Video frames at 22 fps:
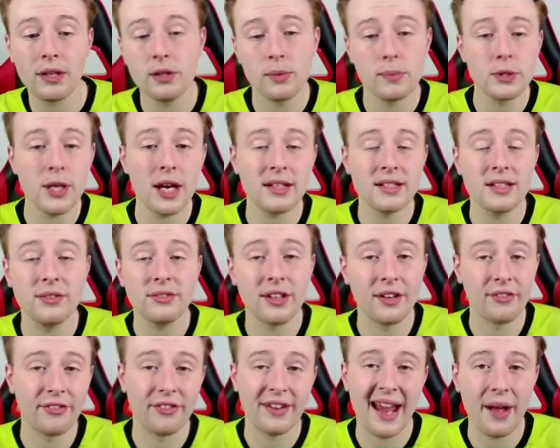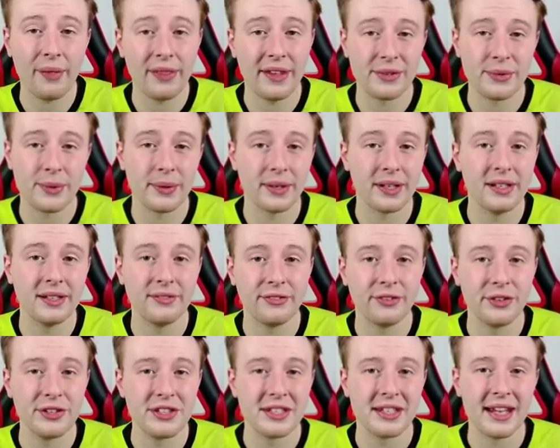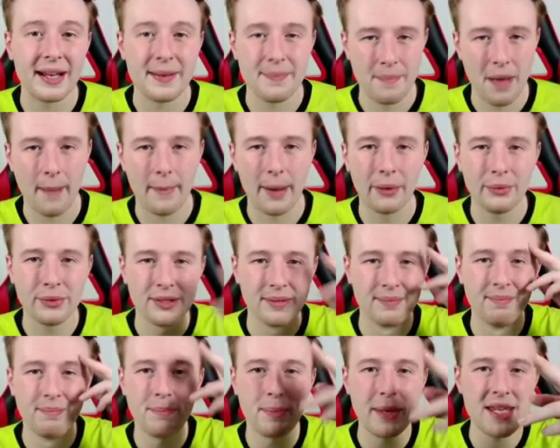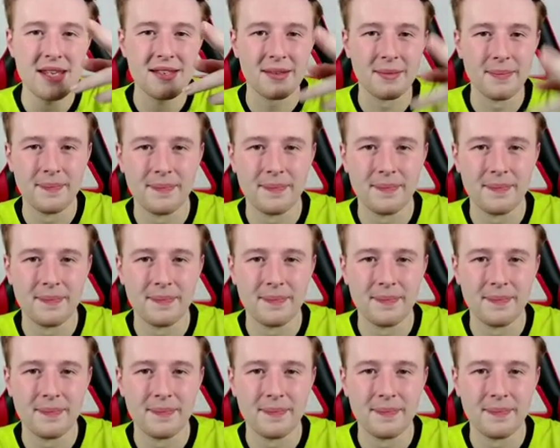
new objectives? And for now, that's what we're going to leave it for today. I'm out. Peace.